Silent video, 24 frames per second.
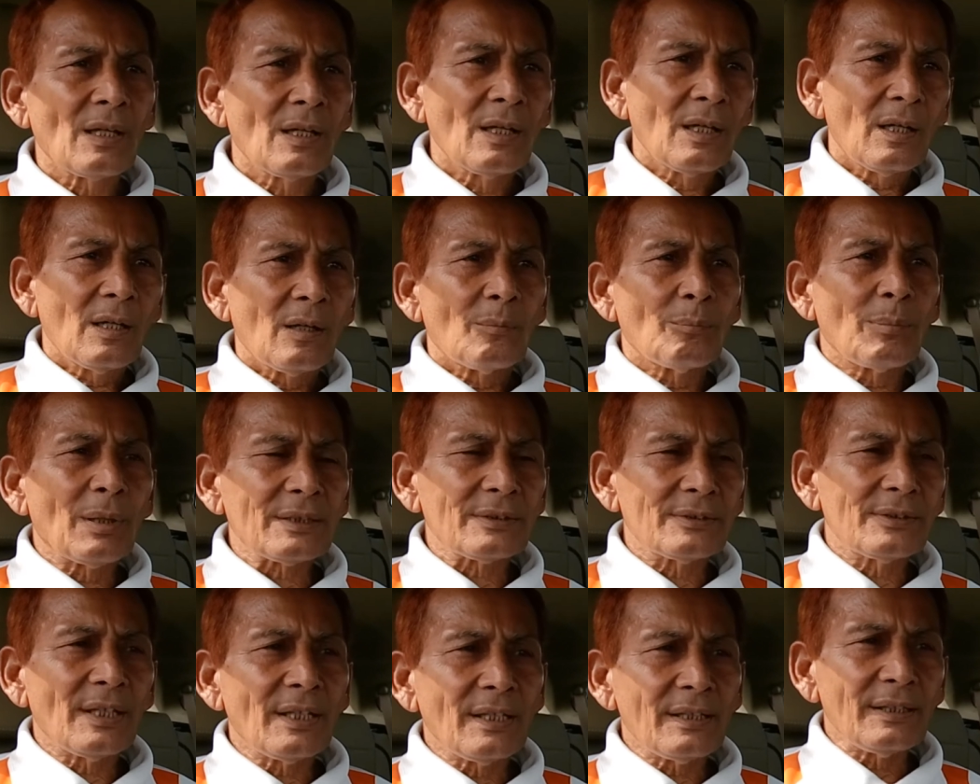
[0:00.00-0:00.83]
But
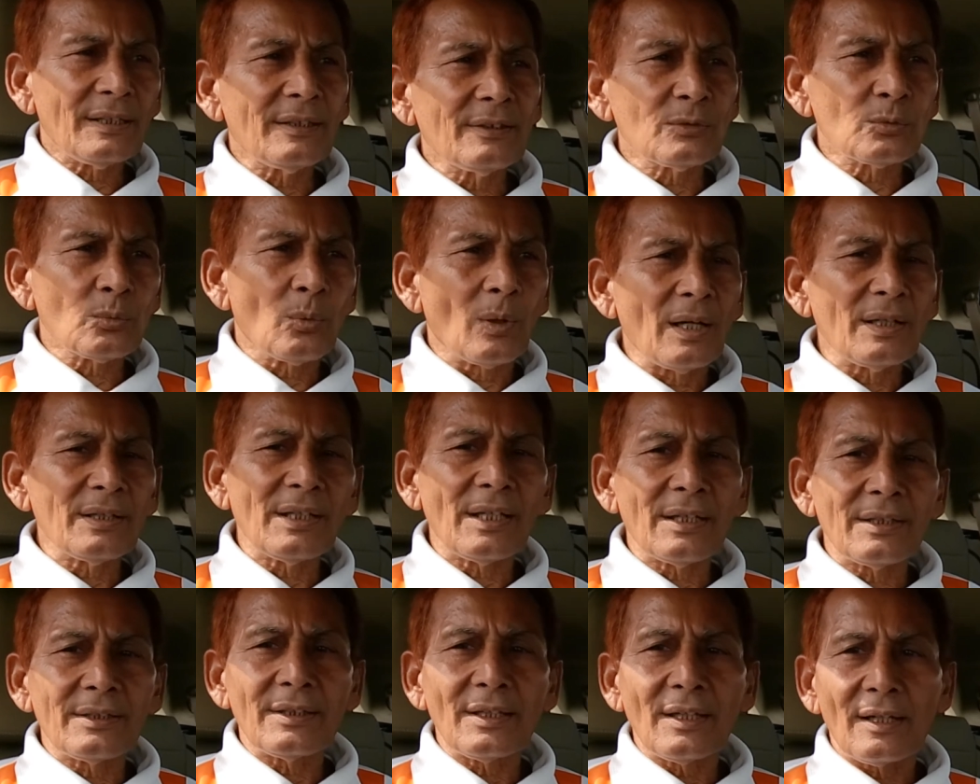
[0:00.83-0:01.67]
there is one
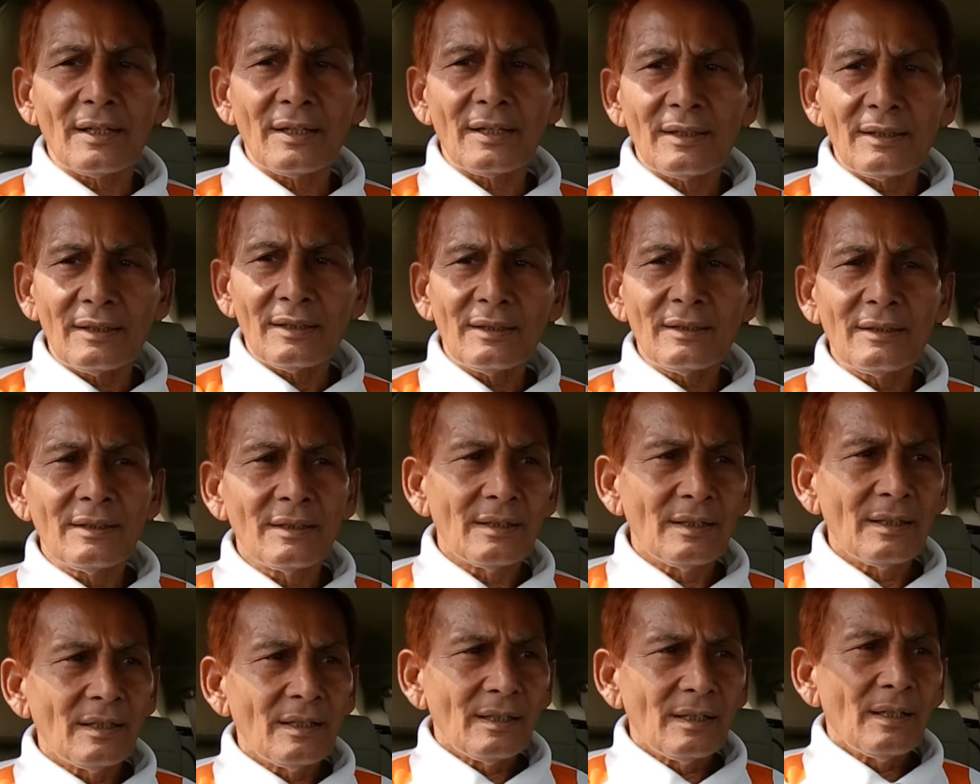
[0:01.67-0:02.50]
area
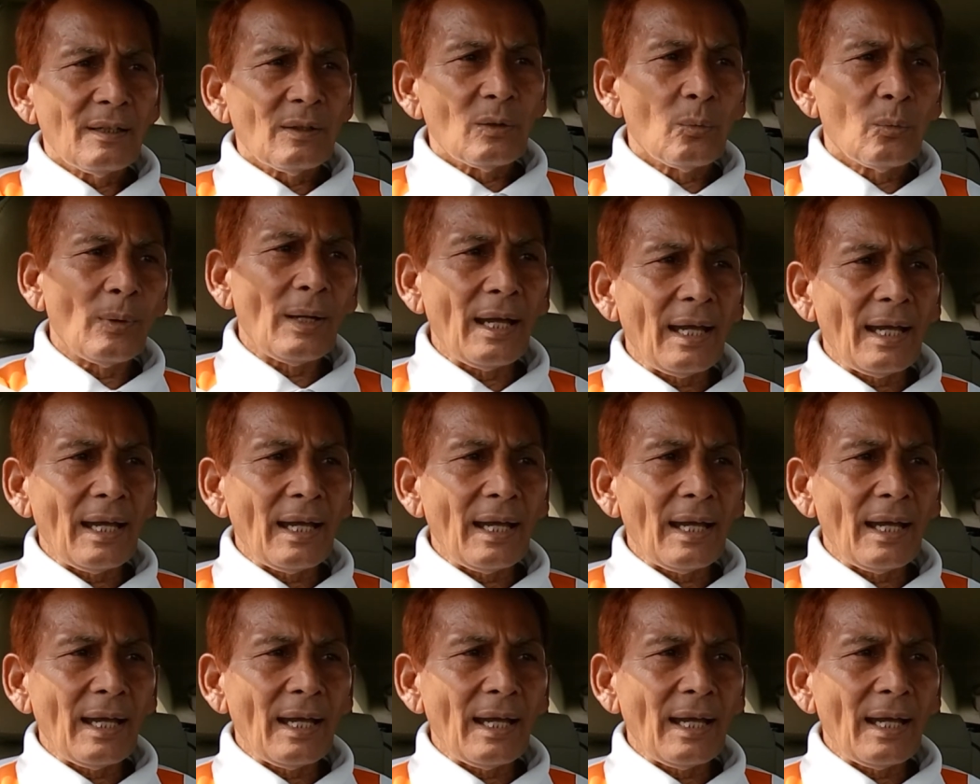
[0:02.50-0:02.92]
where